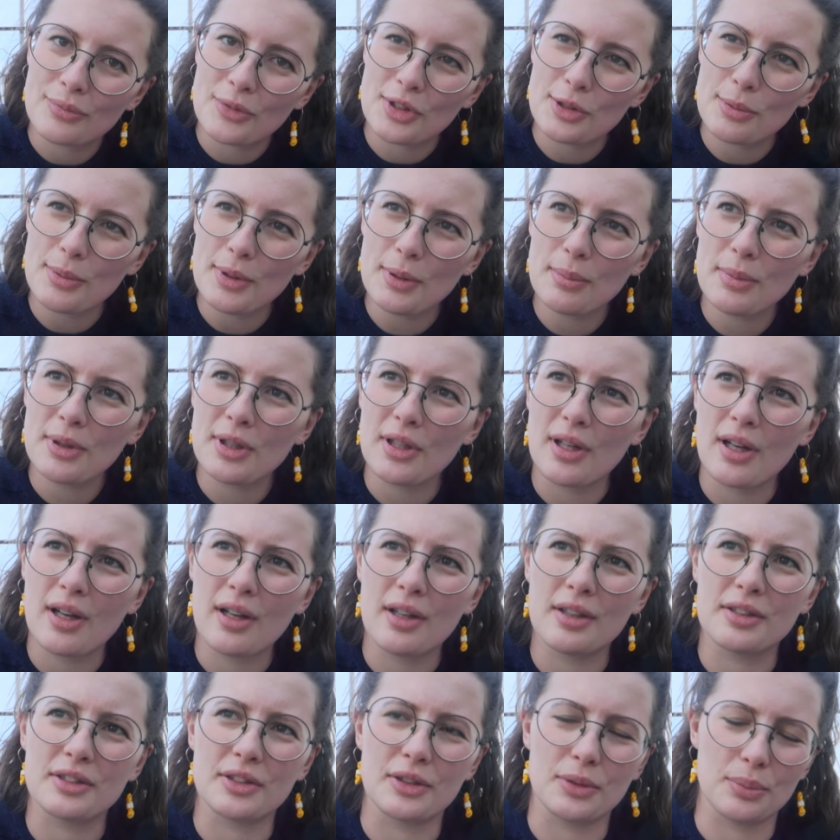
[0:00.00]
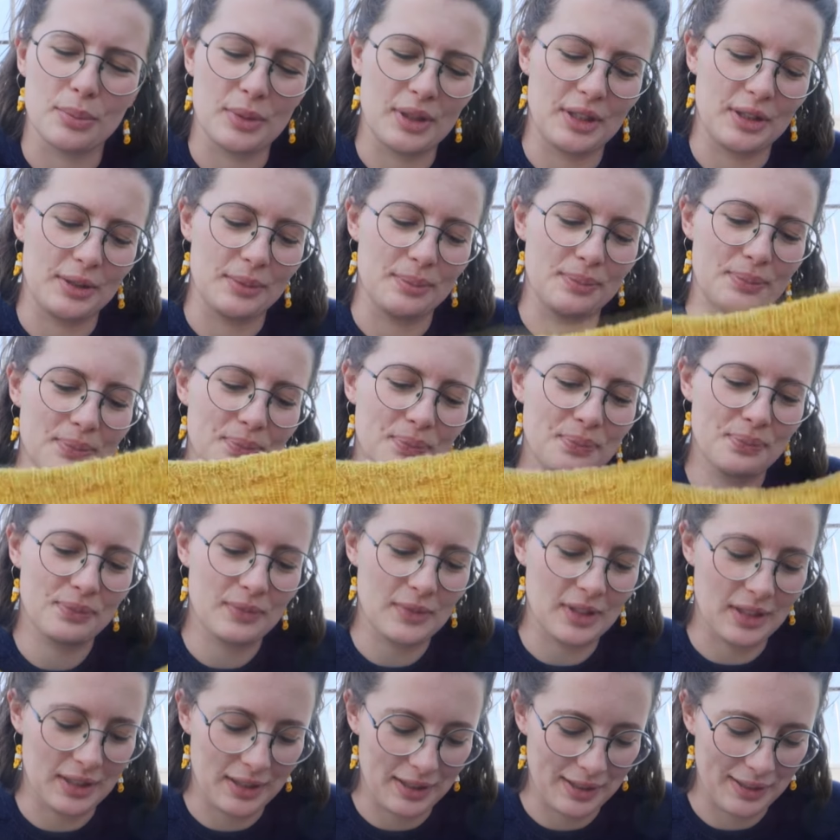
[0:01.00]
it's been a bit hard on me
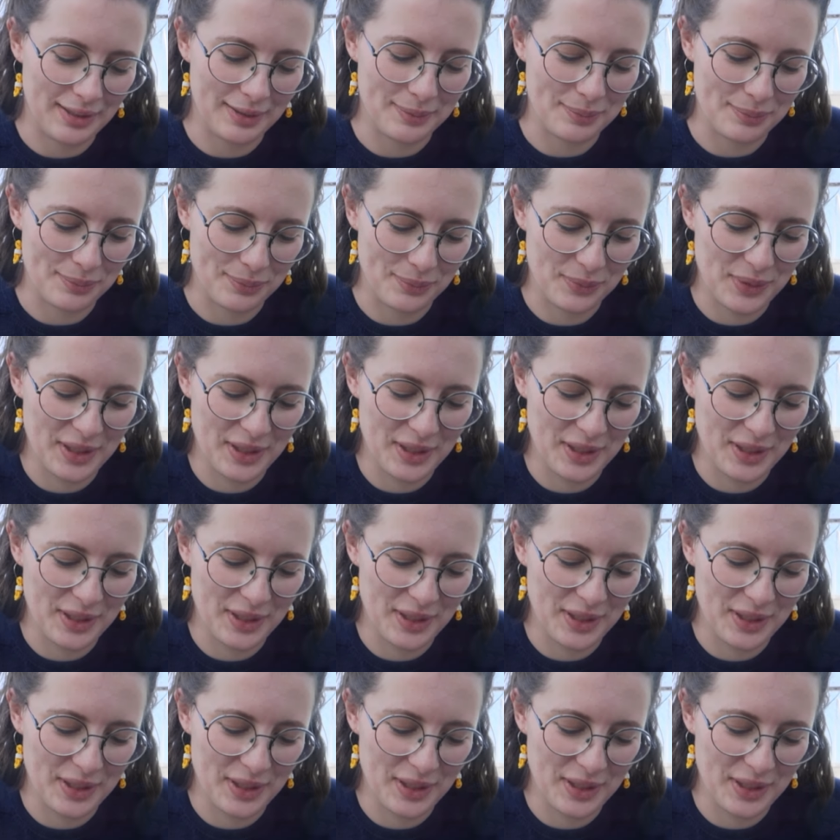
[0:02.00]
um,